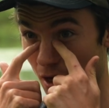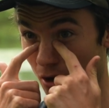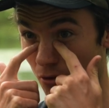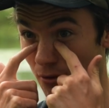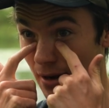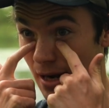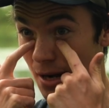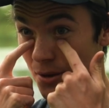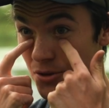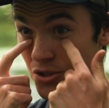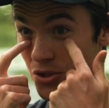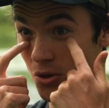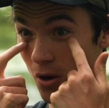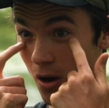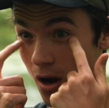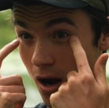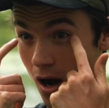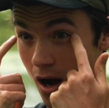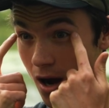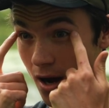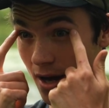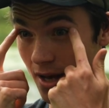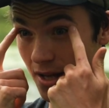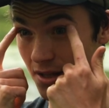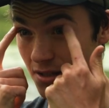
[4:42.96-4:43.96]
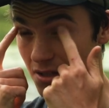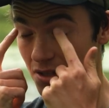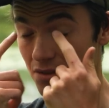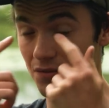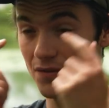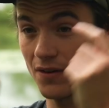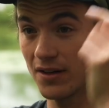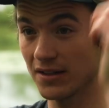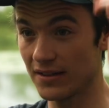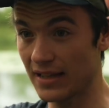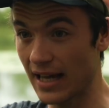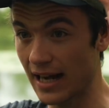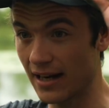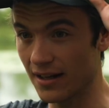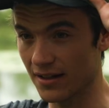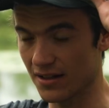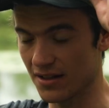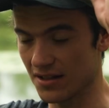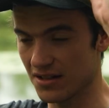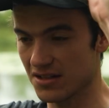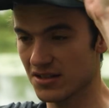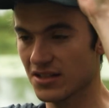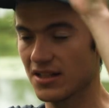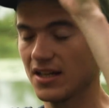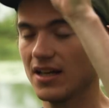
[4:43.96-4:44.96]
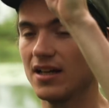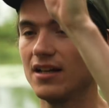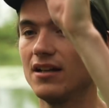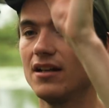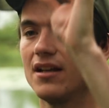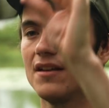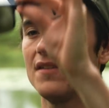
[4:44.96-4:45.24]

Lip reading: around your eyes. It's very delicate skin,